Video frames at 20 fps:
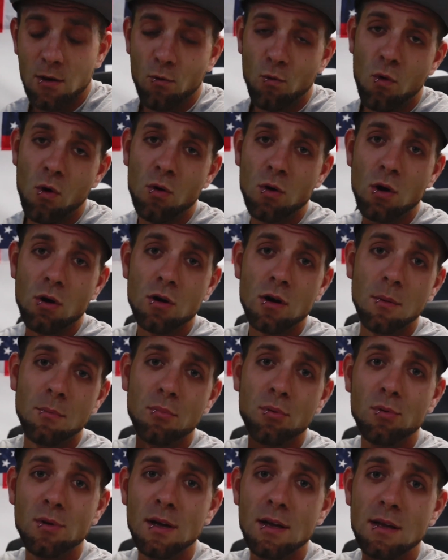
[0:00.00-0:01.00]
It won't go
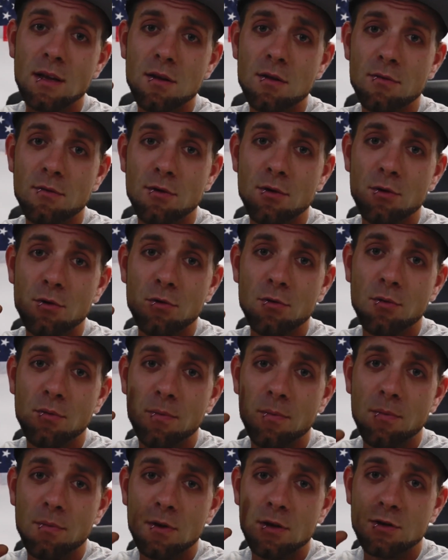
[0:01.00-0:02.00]
completely through
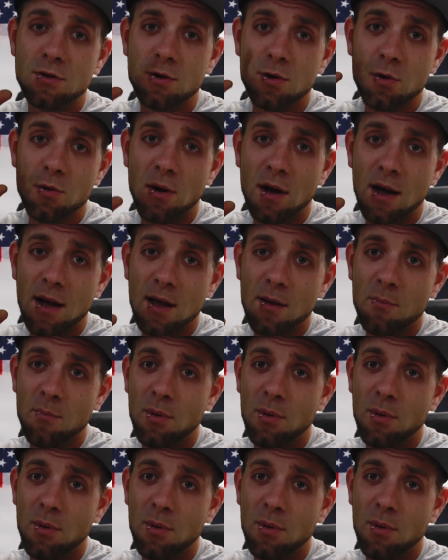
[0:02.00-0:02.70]
the screw eye,